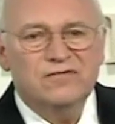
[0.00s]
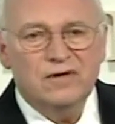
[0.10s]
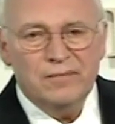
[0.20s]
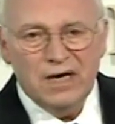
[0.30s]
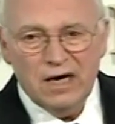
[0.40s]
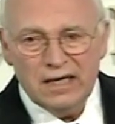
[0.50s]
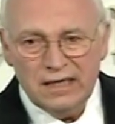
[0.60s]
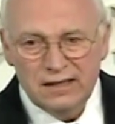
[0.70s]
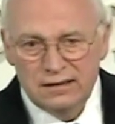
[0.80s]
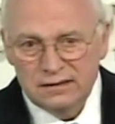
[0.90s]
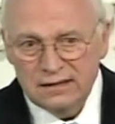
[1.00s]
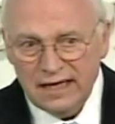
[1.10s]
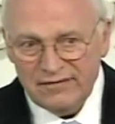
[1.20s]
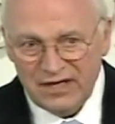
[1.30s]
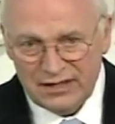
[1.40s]
for America
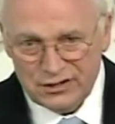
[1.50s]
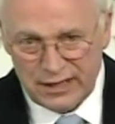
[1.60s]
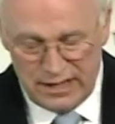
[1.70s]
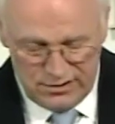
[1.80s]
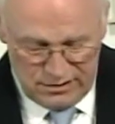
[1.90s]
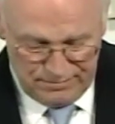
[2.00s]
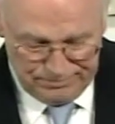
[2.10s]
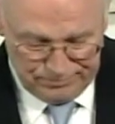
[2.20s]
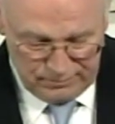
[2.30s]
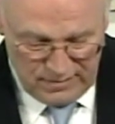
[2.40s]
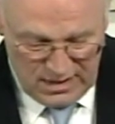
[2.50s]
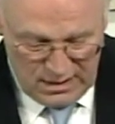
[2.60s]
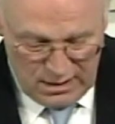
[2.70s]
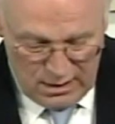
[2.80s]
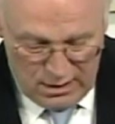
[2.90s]
have not changed.
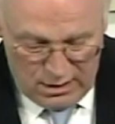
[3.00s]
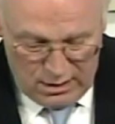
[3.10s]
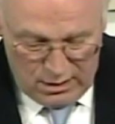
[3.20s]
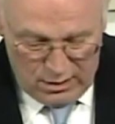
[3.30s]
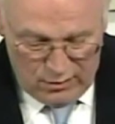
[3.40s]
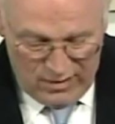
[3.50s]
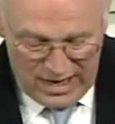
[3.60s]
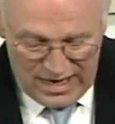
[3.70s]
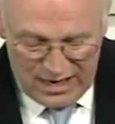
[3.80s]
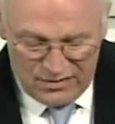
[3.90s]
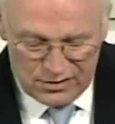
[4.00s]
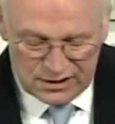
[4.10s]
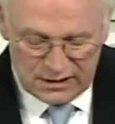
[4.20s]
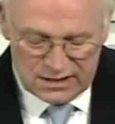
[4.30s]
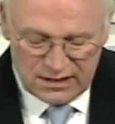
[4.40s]
Right now,
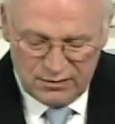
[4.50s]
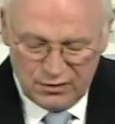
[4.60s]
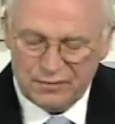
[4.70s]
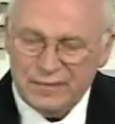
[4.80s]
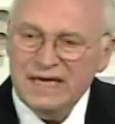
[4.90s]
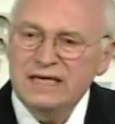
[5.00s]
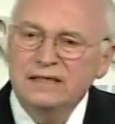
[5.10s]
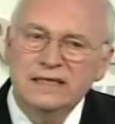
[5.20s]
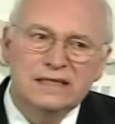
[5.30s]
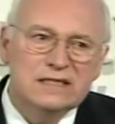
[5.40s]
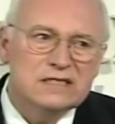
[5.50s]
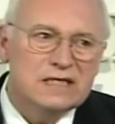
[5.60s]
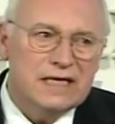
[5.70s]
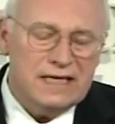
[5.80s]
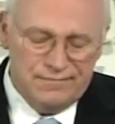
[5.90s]
there's considerable debate in this
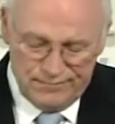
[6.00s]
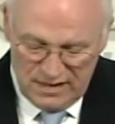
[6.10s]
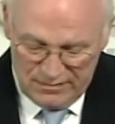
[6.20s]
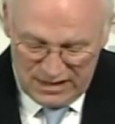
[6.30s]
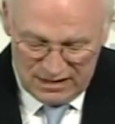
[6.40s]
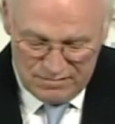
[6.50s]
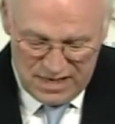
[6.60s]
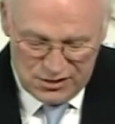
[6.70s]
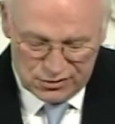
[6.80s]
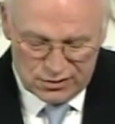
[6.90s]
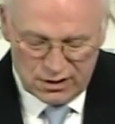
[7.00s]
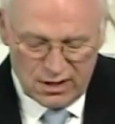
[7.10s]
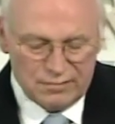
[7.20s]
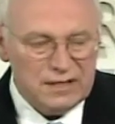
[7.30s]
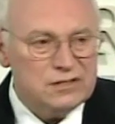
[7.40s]
city about the measures
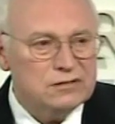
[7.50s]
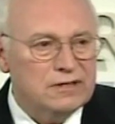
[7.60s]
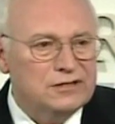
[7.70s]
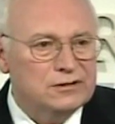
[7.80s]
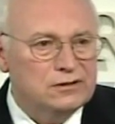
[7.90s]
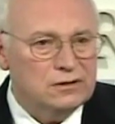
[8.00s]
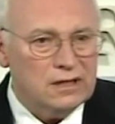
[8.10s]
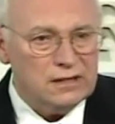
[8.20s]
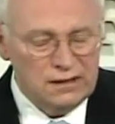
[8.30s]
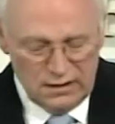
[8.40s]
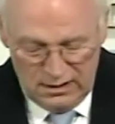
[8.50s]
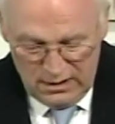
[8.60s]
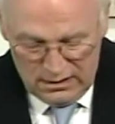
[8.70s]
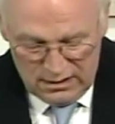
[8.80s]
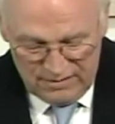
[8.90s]
our administration took
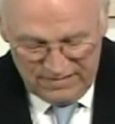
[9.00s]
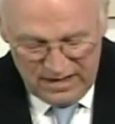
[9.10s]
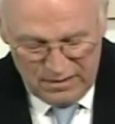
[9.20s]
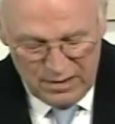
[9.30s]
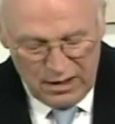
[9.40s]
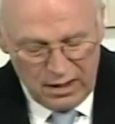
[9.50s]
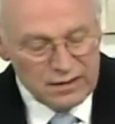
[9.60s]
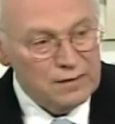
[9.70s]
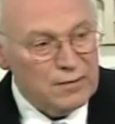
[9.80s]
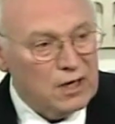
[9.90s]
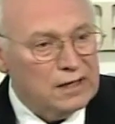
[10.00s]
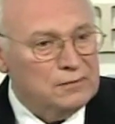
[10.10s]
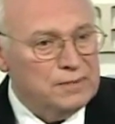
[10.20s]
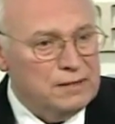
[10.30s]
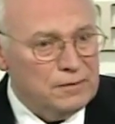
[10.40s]
to defend the
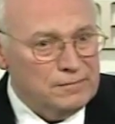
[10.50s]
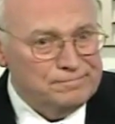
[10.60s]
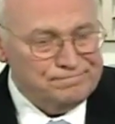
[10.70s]
American people.